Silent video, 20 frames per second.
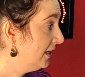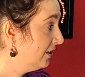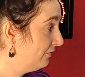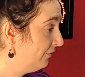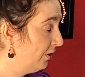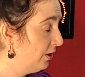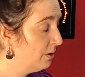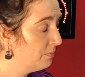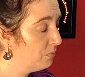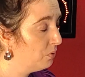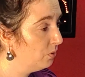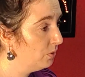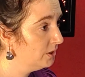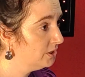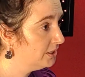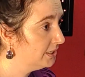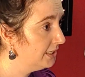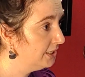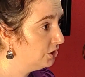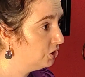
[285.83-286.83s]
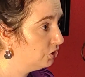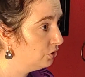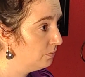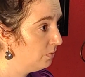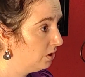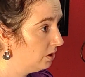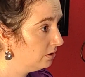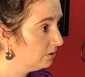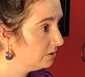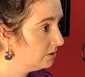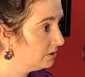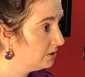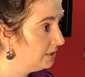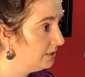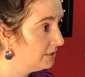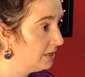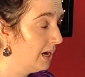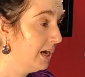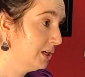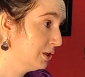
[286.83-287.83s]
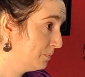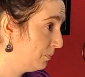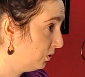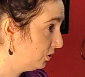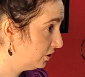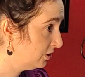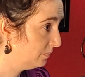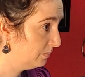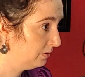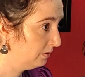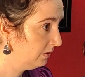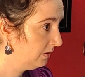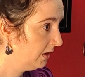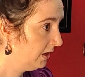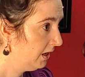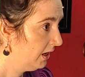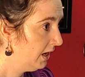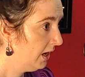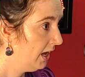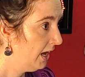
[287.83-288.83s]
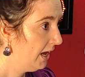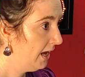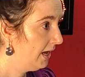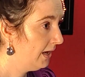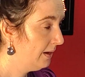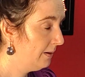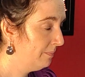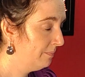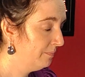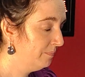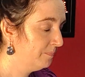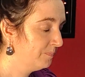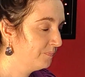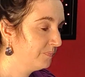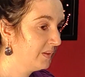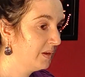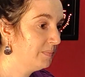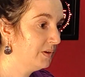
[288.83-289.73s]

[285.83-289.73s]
it's very important to get your marks as high as possible. Mm.